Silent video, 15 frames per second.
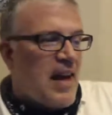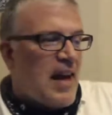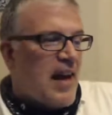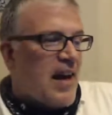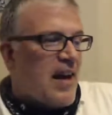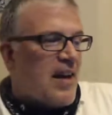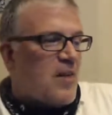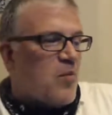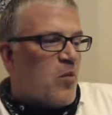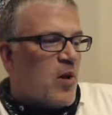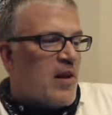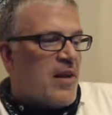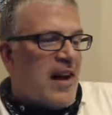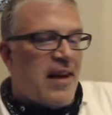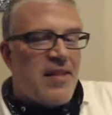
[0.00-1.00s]
And
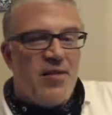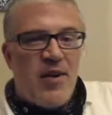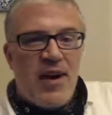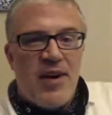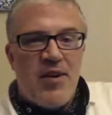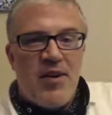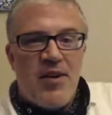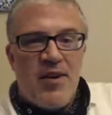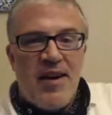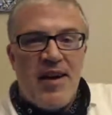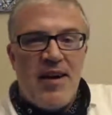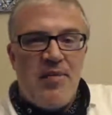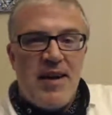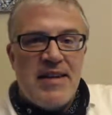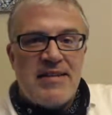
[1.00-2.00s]
one 8th
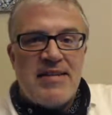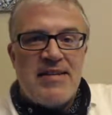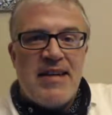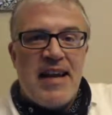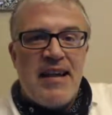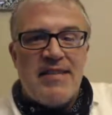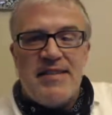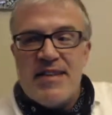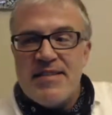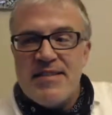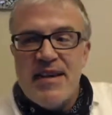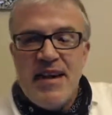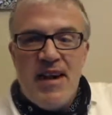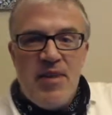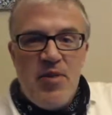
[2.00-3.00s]
grader raised his hand and says,
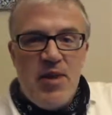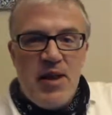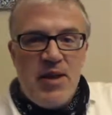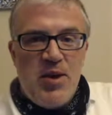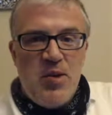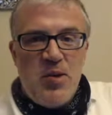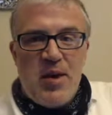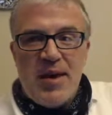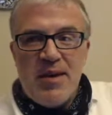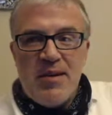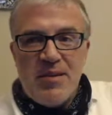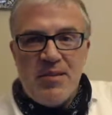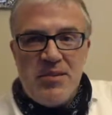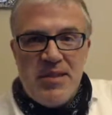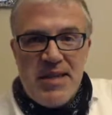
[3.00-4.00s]
that you
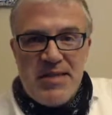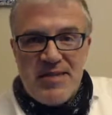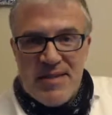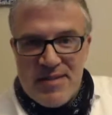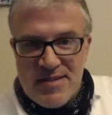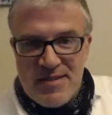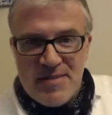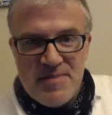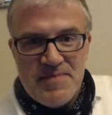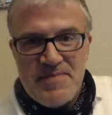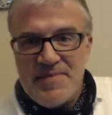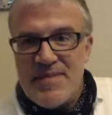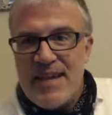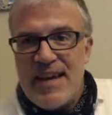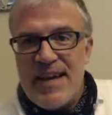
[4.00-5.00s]
killed Jesus.
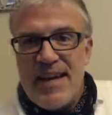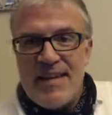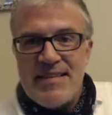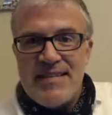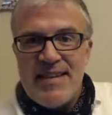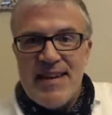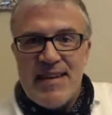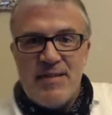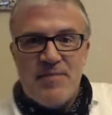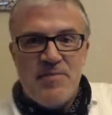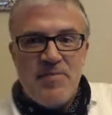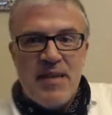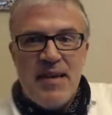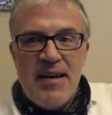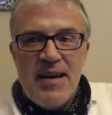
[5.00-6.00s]
And I said,
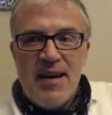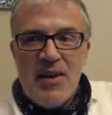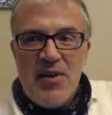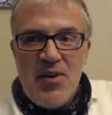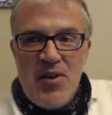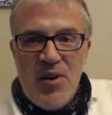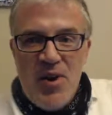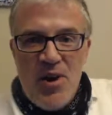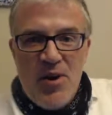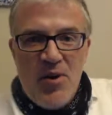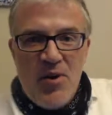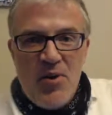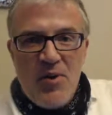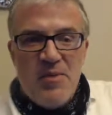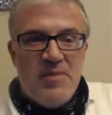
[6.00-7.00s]

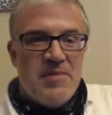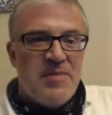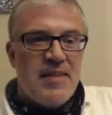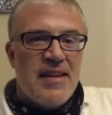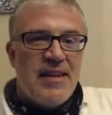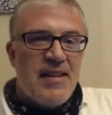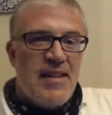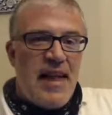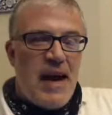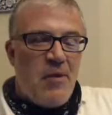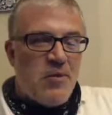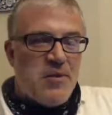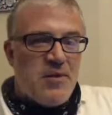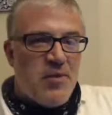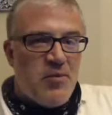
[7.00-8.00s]
no, that
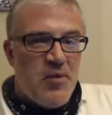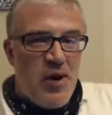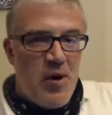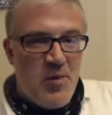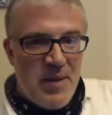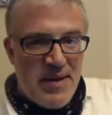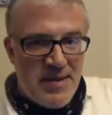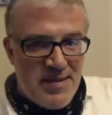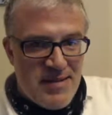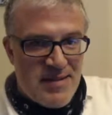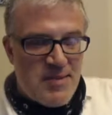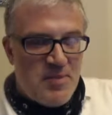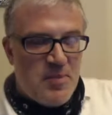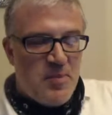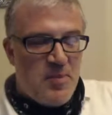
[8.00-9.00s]
was the
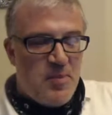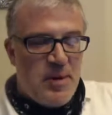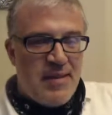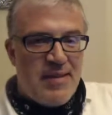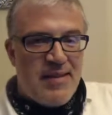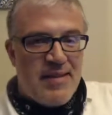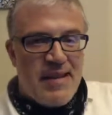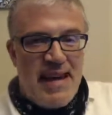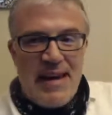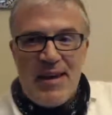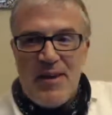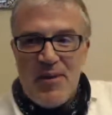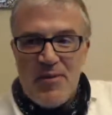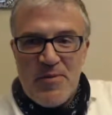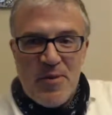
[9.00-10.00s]
Romans, but
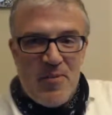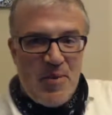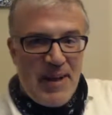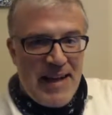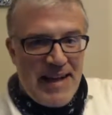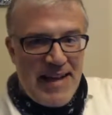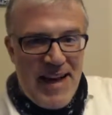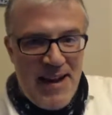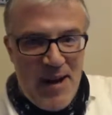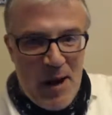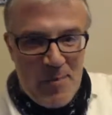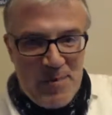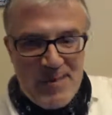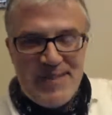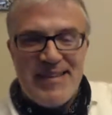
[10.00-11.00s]
thank you for bringing that
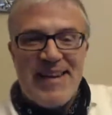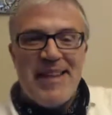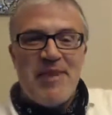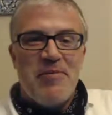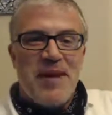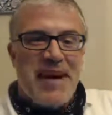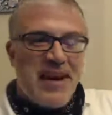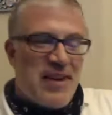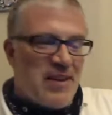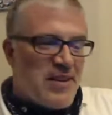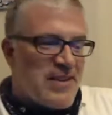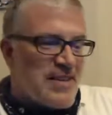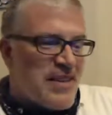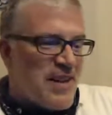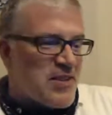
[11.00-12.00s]
up. And then we had a good
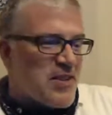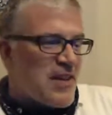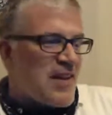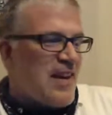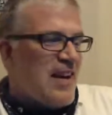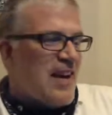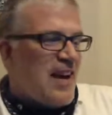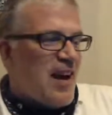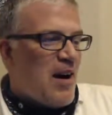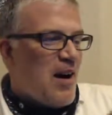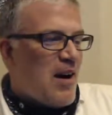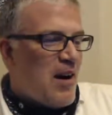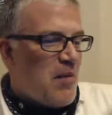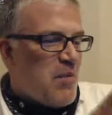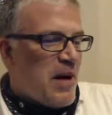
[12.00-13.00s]
discussion
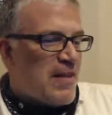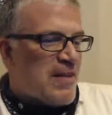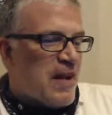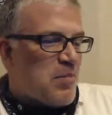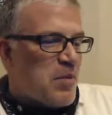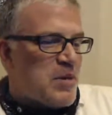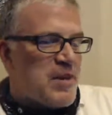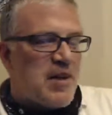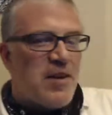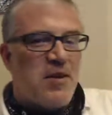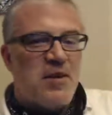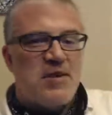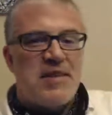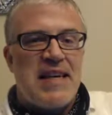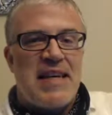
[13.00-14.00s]
about that
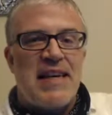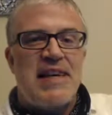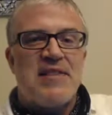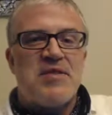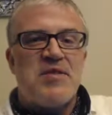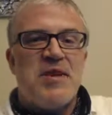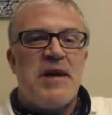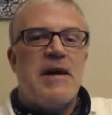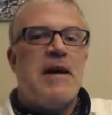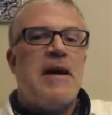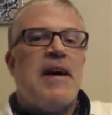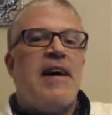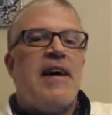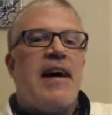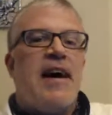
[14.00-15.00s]
particular scene in history.
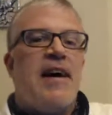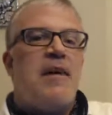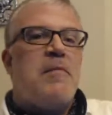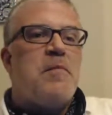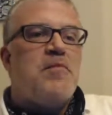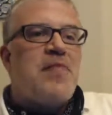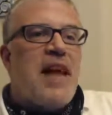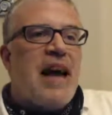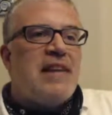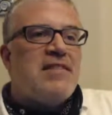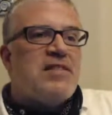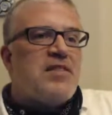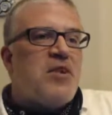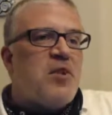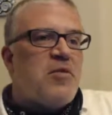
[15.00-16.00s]
And
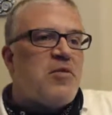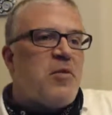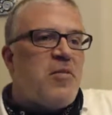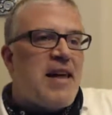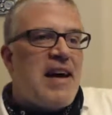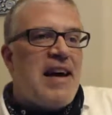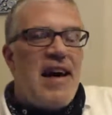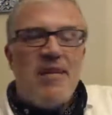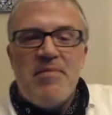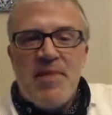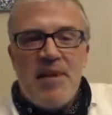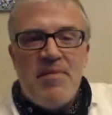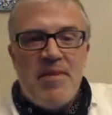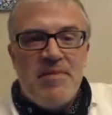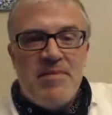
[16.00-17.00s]
so from then,
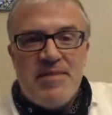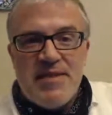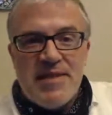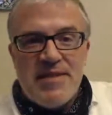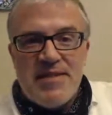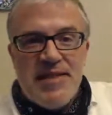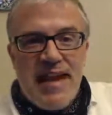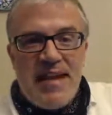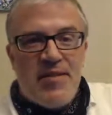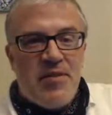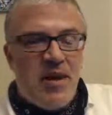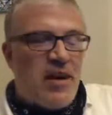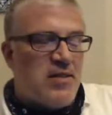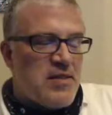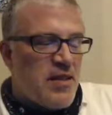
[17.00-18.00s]
I've since 8th
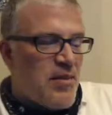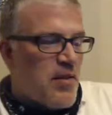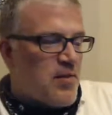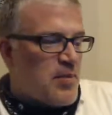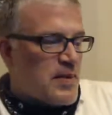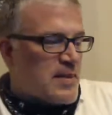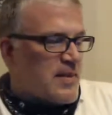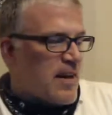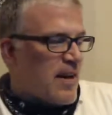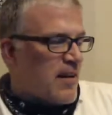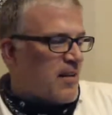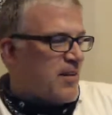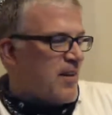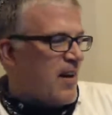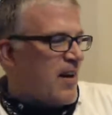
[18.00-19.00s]
graders, I've never been
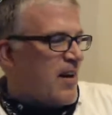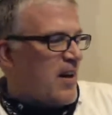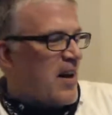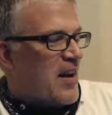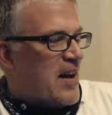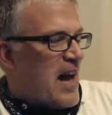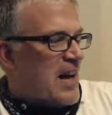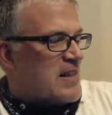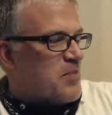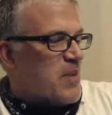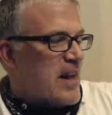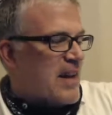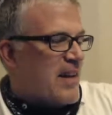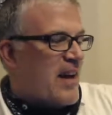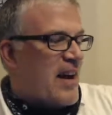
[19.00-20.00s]
scared and asked
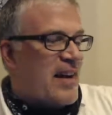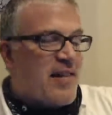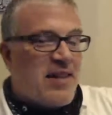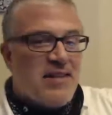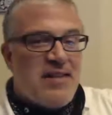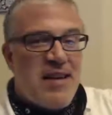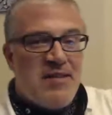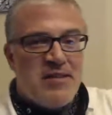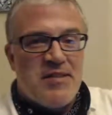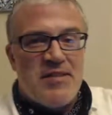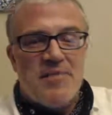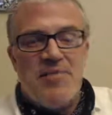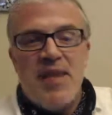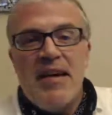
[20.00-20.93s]
me anything sessions.